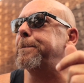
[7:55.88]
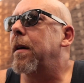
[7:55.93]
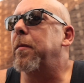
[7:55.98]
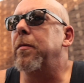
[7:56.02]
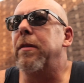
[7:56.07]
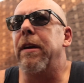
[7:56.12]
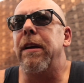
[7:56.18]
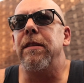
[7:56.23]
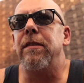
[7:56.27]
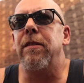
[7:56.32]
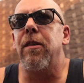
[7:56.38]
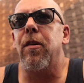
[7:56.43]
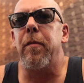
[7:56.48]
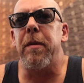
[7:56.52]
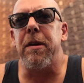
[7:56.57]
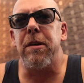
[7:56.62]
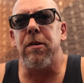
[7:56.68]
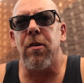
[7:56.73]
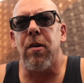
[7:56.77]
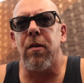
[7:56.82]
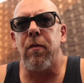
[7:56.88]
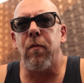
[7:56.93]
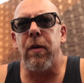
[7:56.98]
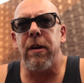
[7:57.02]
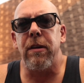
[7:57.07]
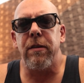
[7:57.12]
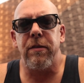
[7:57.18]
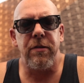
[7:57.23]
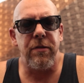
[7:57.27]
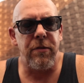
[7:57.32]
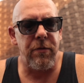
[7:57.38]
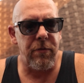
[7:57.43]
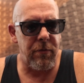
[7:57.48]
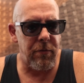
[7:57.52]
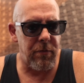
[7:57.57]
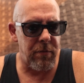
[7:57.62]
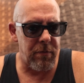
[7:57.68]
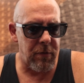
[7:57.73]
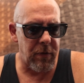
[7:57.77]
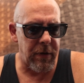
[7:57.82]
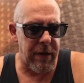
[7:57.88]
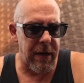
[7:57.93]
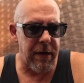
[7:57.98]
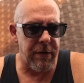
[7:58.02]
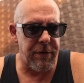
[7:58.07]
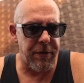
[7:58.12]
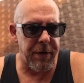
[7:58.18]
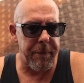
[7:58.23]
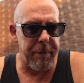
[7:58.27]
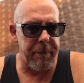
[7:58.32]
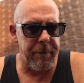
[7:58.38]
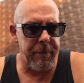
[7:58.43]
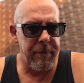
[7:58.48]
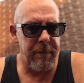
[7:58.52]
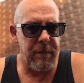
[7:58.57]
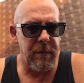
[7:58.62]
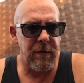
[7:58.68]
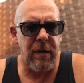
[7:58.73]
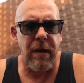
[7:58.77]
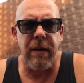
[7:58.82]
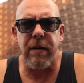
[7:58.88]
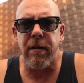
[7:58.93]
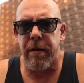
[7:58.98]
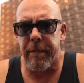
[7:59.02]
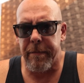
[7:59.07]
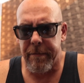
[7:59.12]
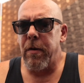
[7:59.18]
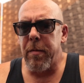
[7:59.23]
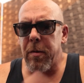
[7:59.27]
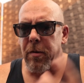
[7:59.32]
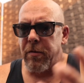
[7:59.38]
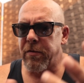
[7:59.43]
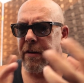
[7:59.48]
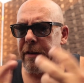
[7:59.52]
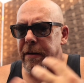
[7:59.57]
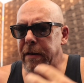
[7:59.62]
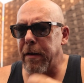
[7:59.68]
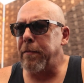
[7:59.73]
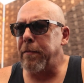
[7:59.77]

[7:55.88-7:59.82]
couple days ago, me and Dawn went to look at a gym. Signed up. We both signed